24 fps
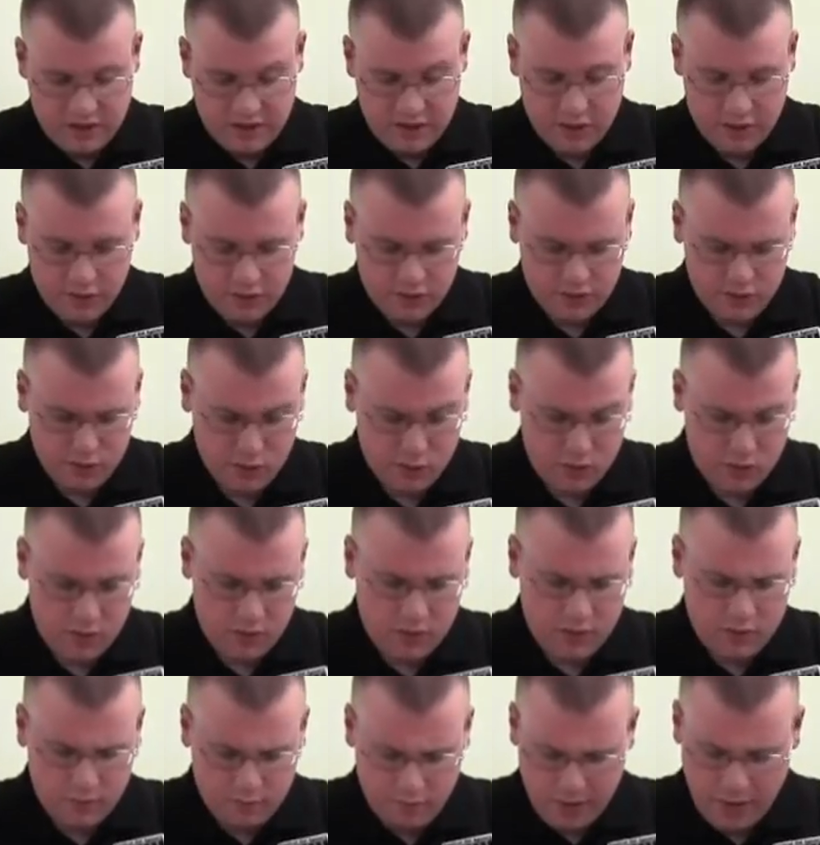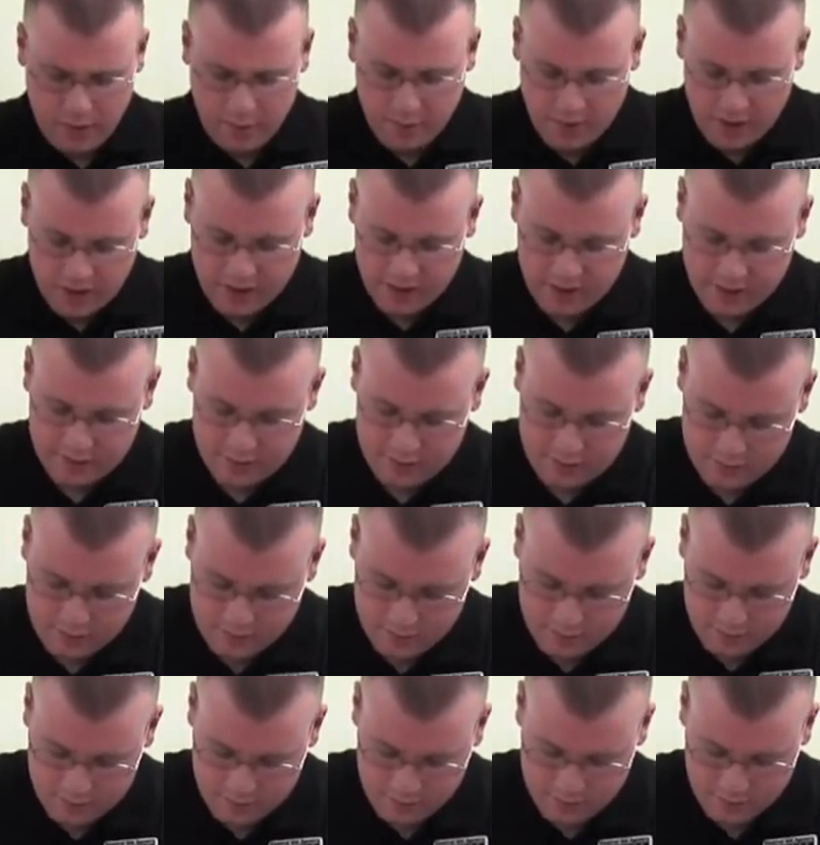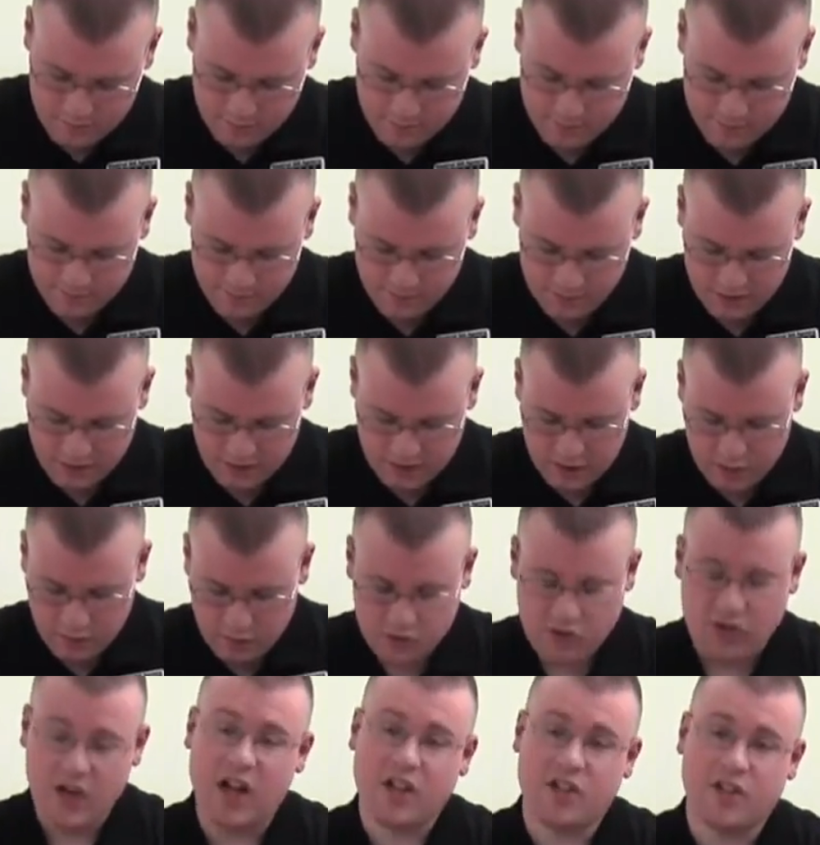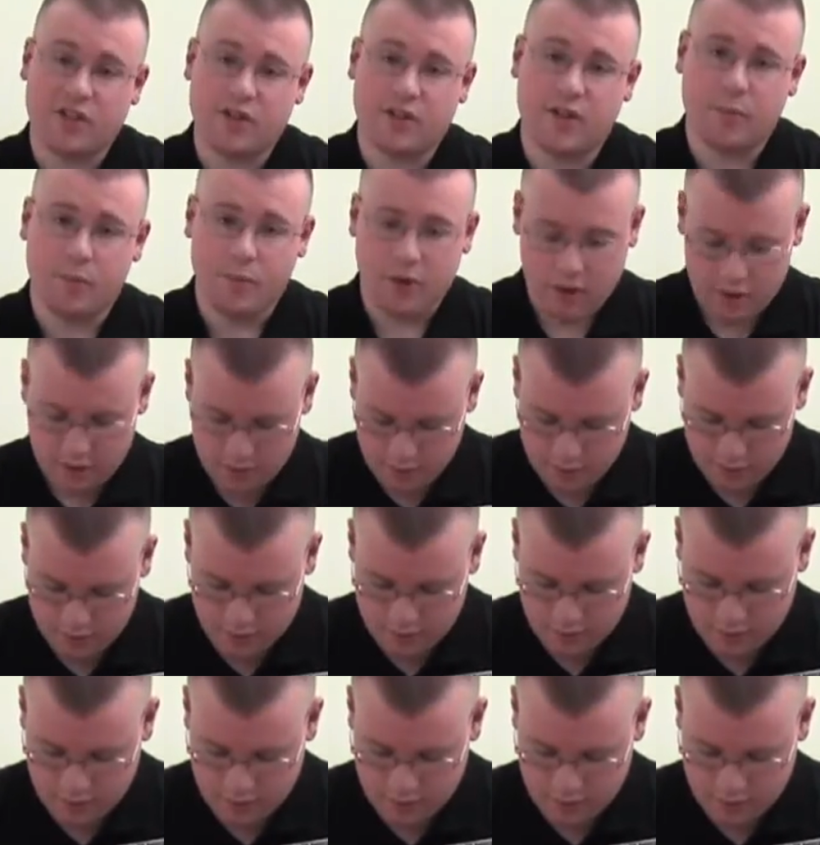these two butt pockets, which are actually zippered,